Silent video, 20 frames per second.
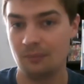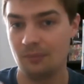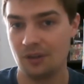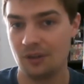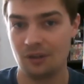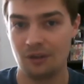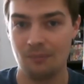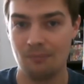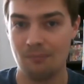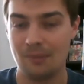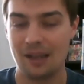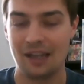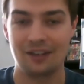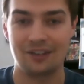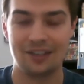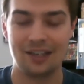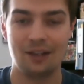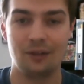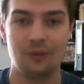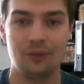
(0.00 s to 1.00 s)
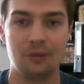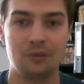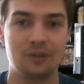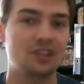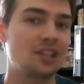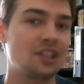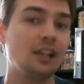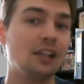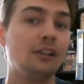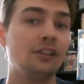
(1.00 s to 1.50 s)
You can max out those
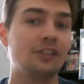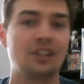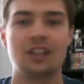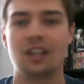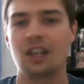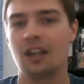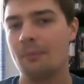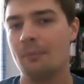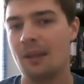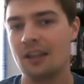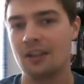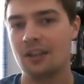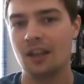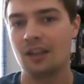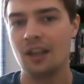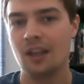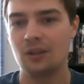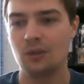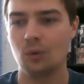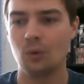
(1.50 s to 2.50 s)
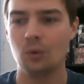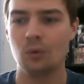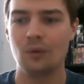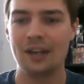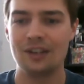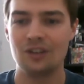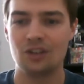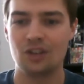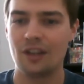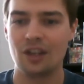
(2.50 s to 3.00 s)
skills that are going to make your
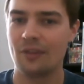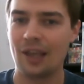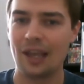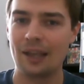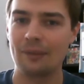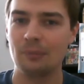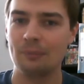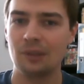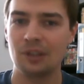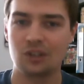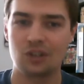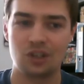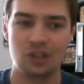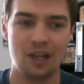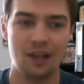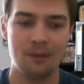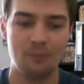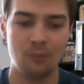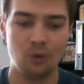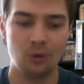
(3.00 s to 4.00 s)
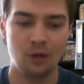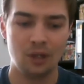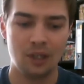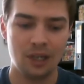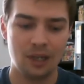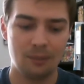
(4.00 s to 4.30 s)
ranger that much more